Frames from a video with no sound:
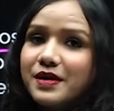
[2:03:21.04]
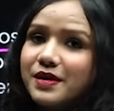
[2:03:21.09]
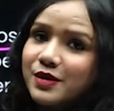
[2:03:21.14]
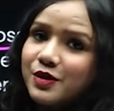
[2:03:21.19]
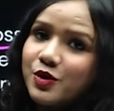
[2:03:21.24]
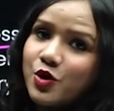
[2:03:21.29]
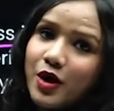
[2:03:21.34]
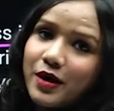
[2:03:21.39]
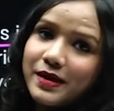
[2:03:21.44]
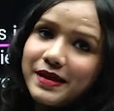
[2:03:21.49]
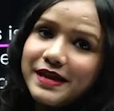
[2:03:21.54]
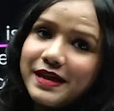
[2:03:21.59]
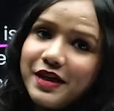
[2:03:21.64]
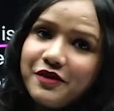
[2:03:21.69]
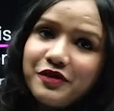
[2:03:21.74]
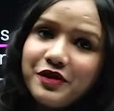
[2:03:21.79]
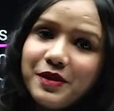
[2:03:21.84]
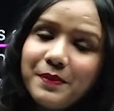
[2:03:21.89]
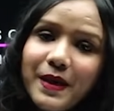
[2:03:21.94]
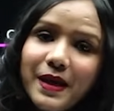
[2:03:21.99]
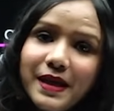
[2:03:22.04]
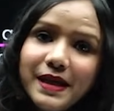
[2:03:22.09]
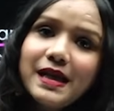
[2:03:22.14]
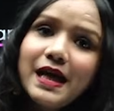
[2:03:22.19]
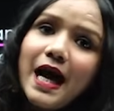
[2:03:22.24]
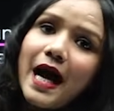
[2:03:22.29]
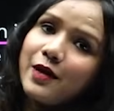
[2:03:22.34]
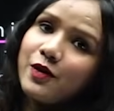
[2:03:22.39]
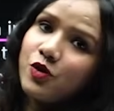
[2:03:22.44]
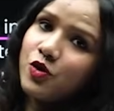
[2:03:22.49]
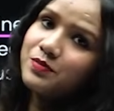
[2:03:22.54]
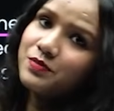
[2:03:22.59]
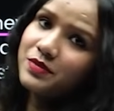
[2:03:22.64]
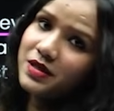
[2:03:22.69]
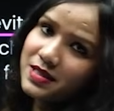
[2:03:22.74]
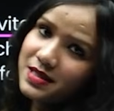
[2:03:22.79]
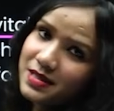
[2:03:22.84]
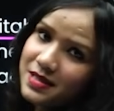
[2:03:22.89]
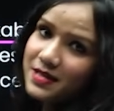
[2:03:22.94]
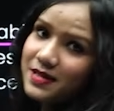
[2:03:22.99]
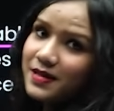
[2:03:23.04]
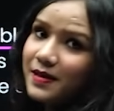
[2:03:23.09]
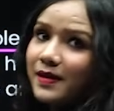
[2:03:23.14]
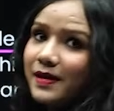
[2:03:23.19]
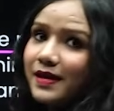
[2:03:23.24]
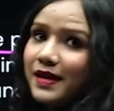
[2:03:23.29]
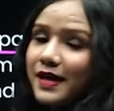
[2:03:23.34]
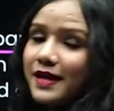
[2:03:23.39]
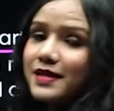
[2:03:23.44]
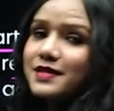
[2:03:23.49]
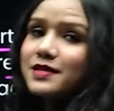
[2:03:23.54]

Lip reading: Got it, everybody? I hope this is